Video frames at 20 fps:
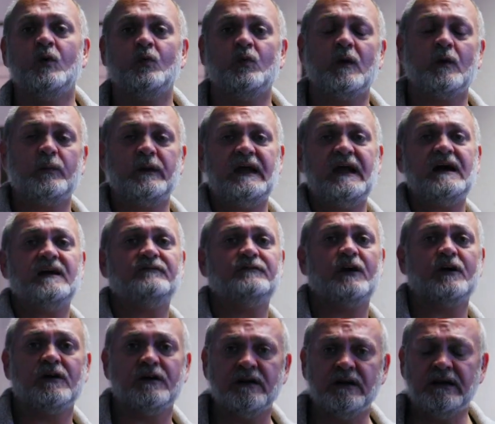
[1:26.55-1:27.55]
where we have
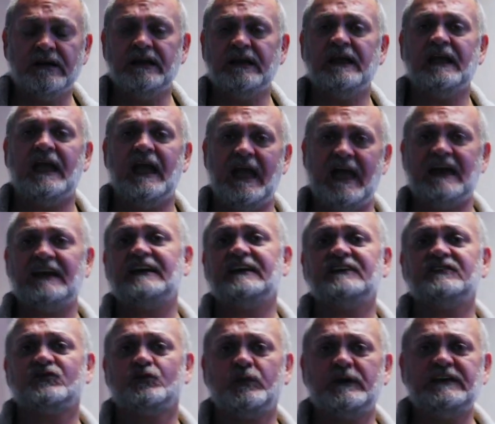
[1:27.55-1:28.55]
our
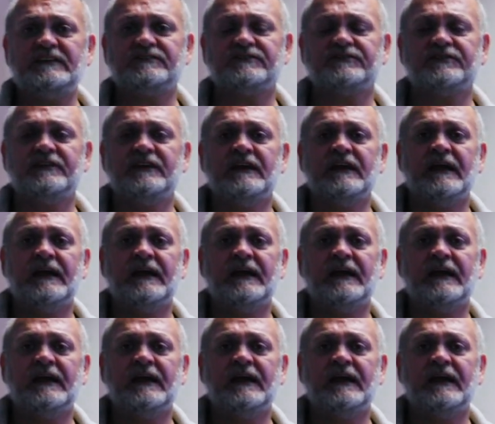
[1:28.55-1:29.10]
editing suites